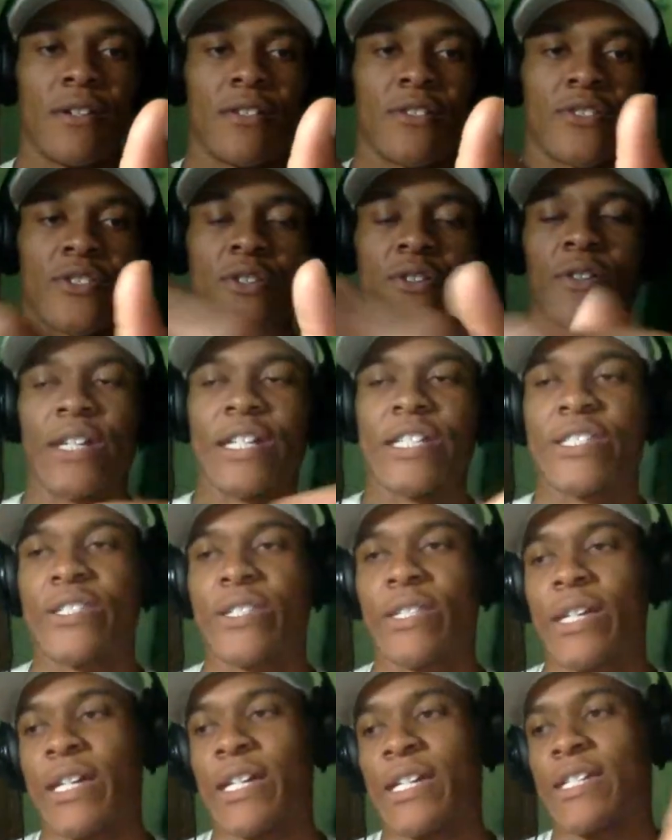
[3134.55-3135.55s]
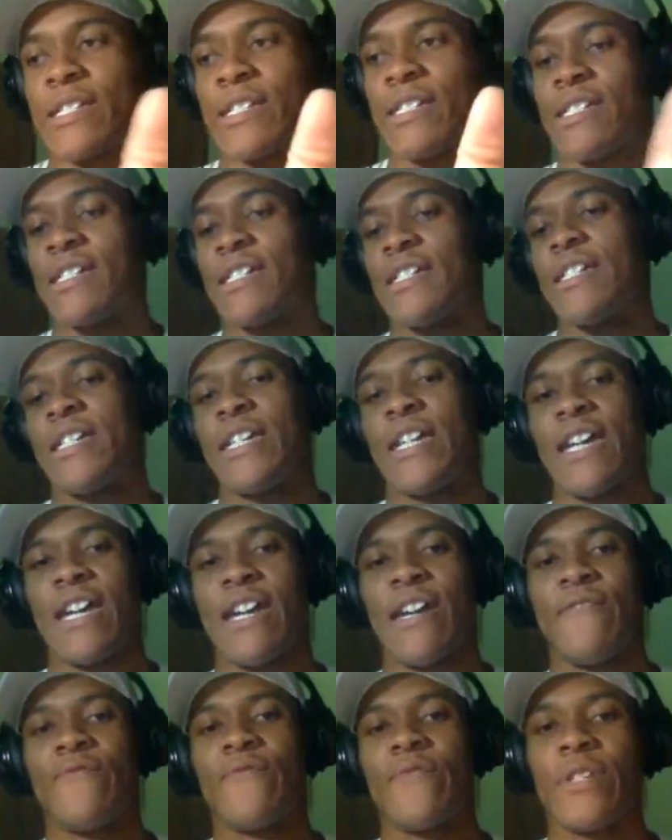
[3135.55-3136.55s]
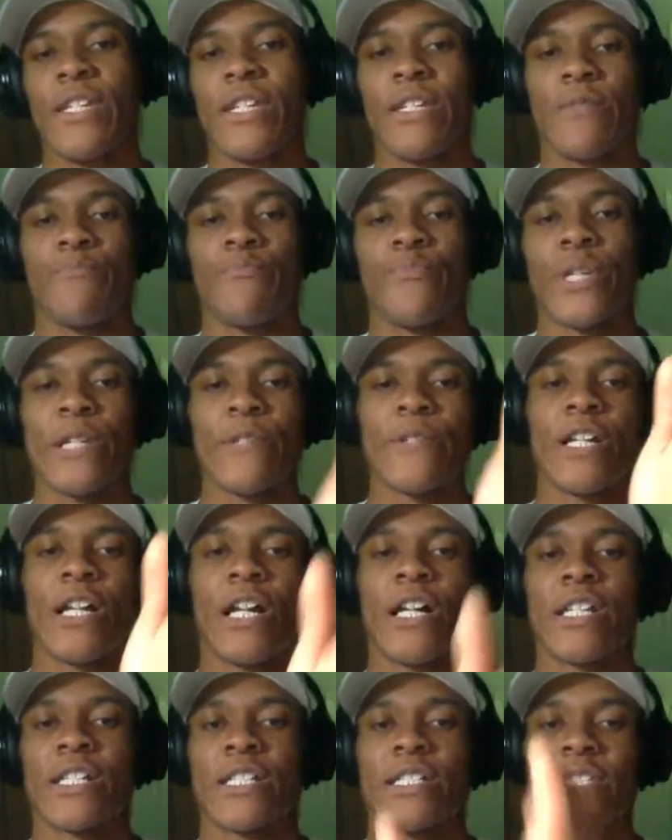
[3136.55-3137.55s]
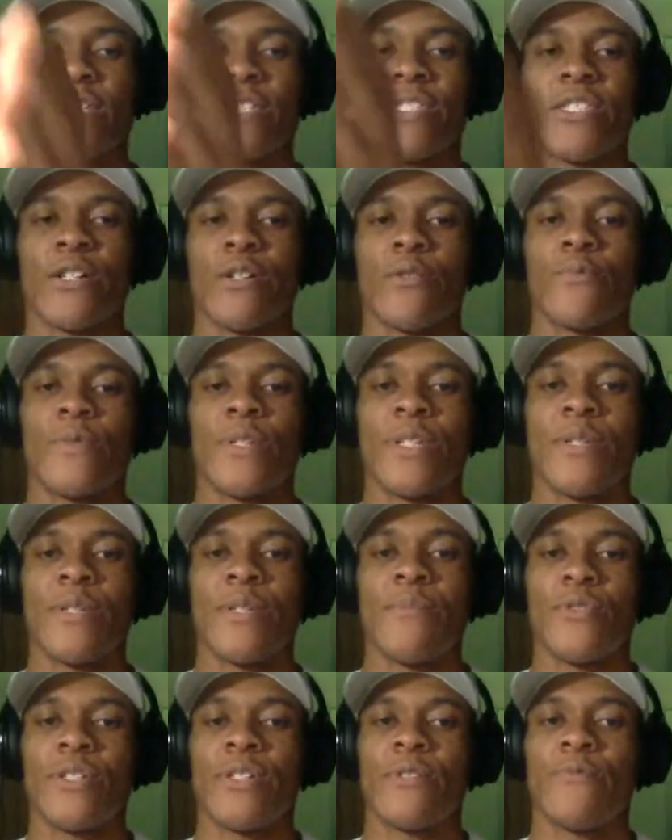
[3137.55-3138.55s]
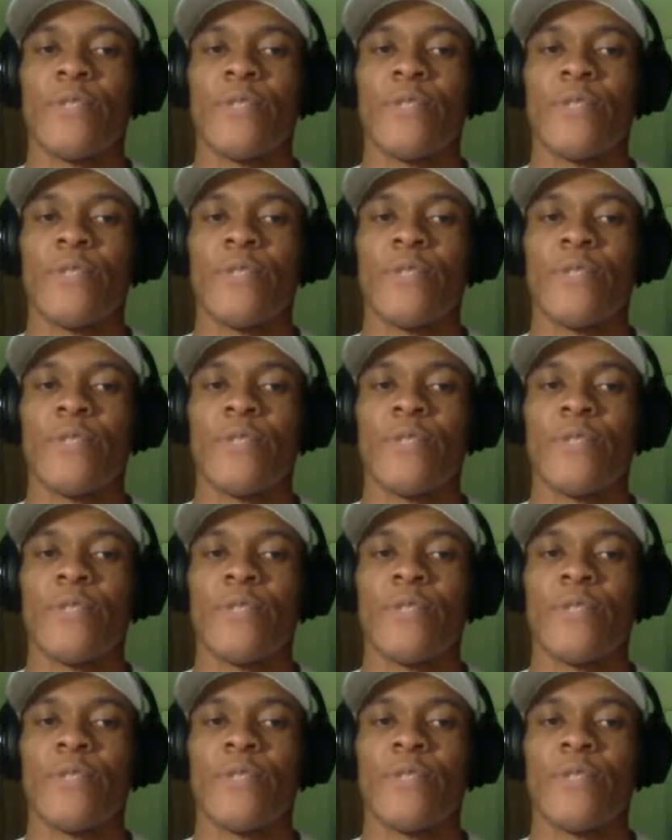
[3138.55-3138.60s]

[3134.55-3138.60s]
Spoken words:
So it's like periodically they'll reboot it,